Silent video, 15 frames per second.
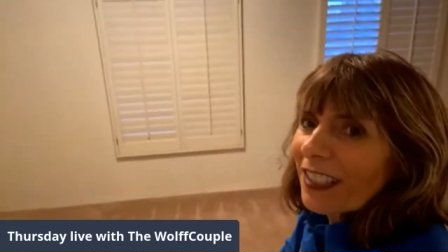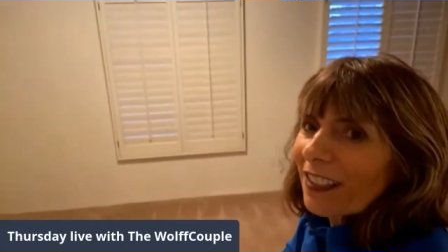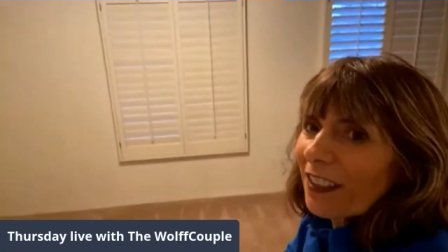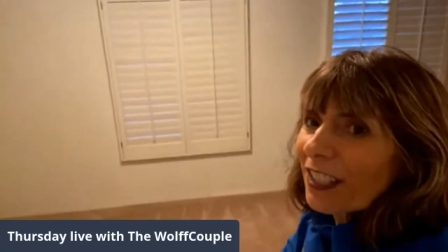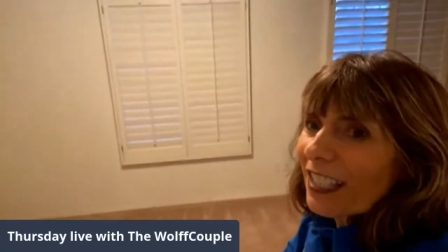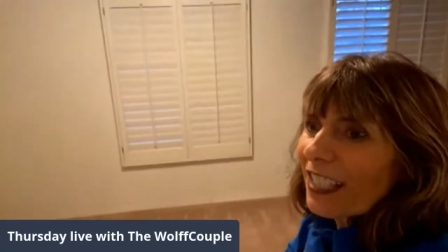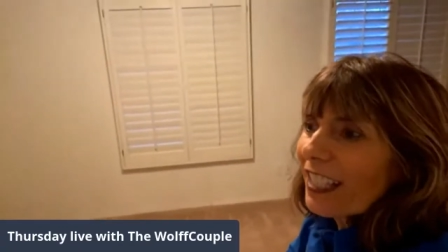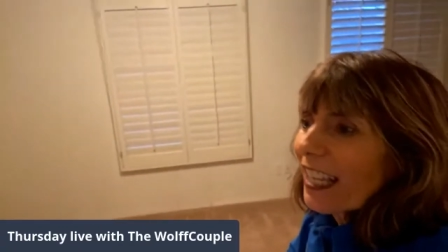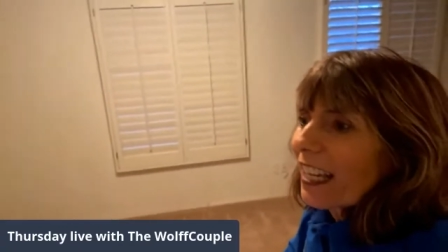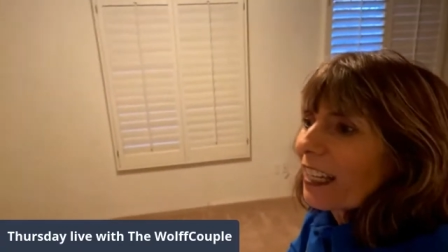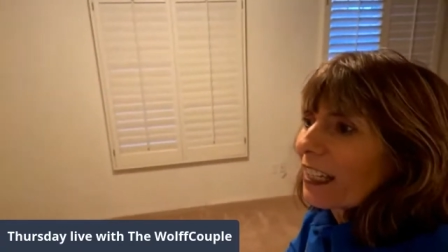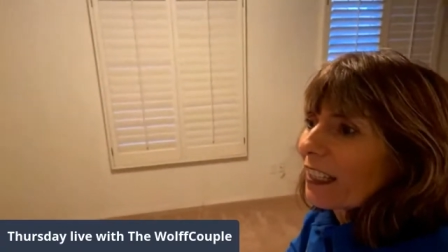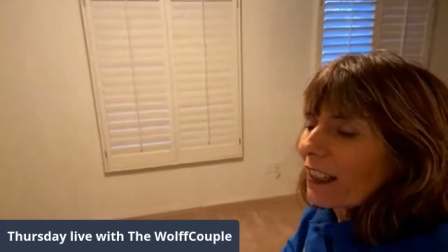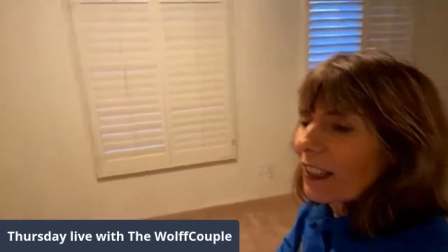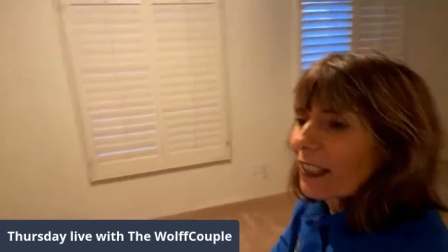the
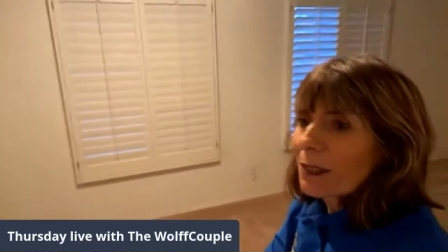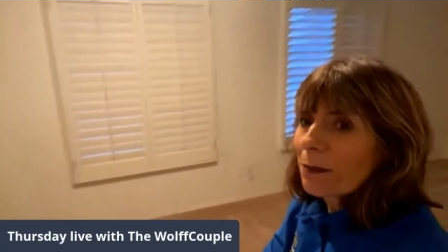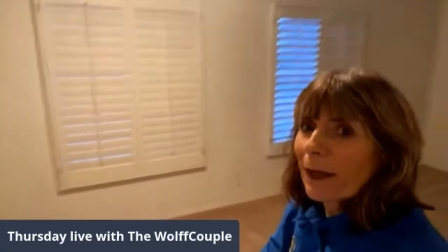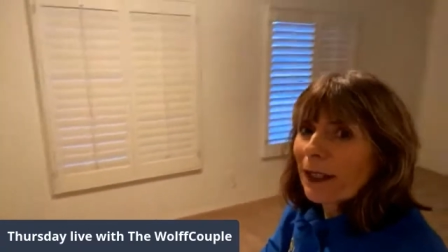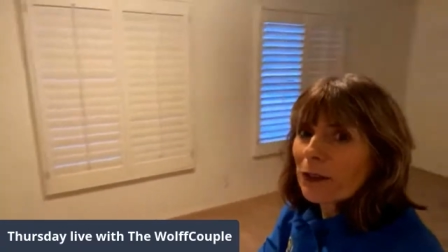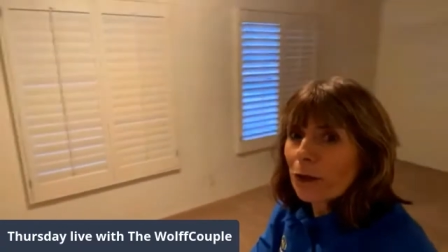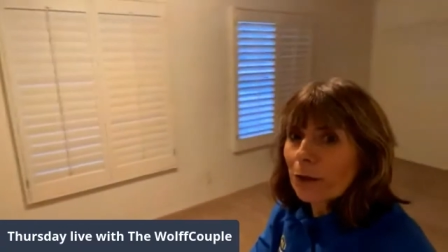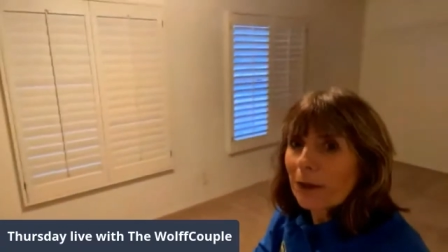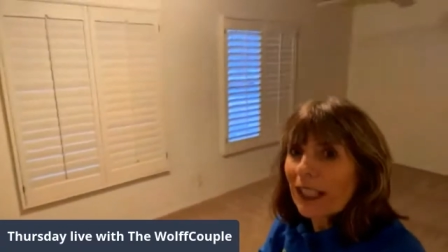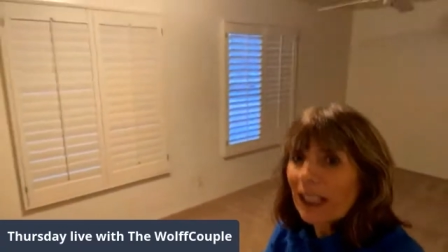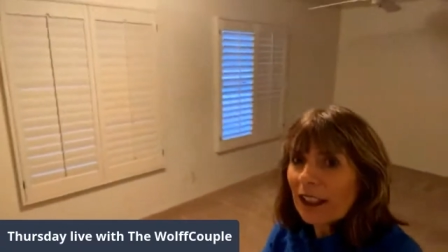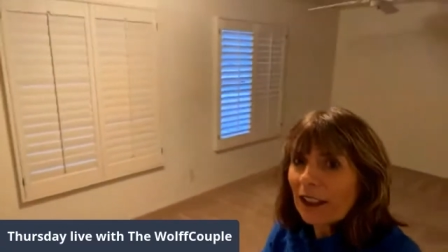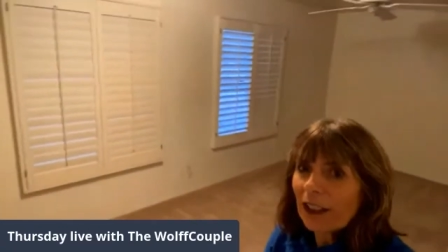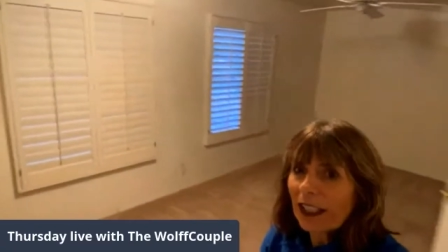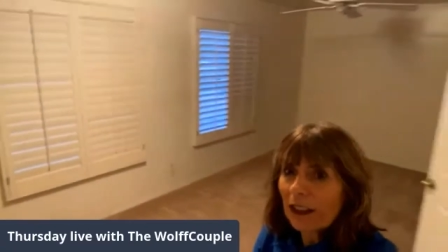uh, this bedroom
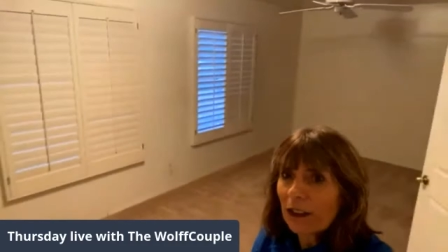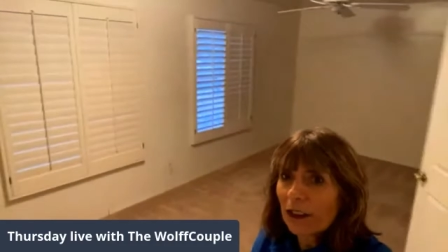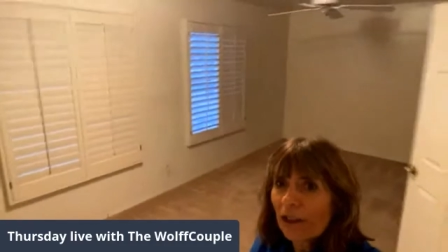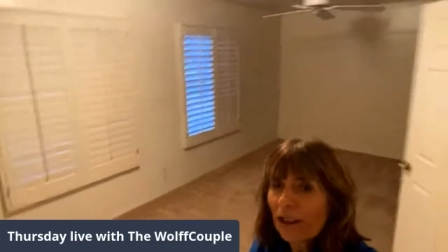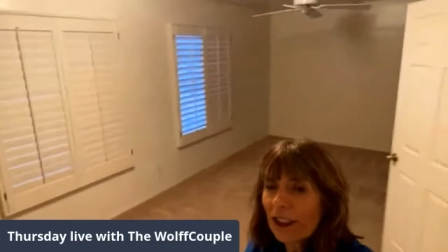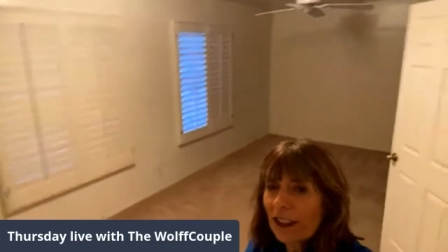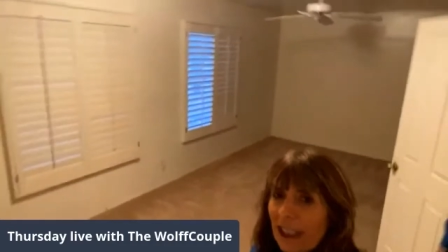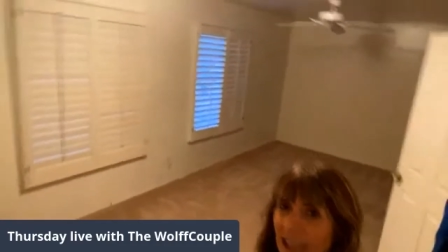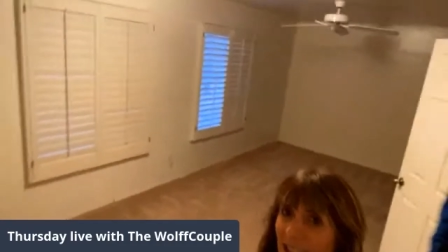here, I don't know if you can